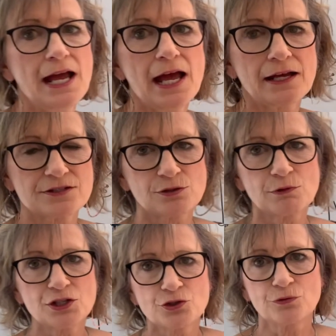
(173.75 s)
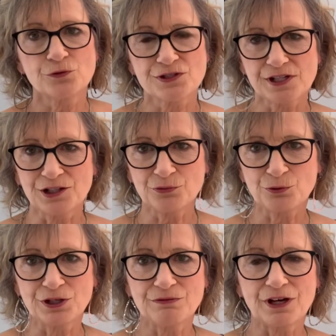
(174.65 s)
as the ratio for sine of
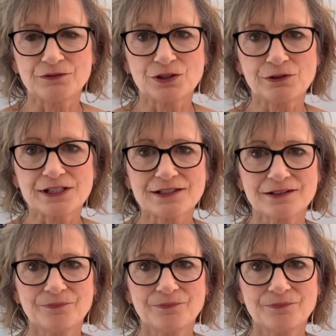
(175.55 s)
45 degrees.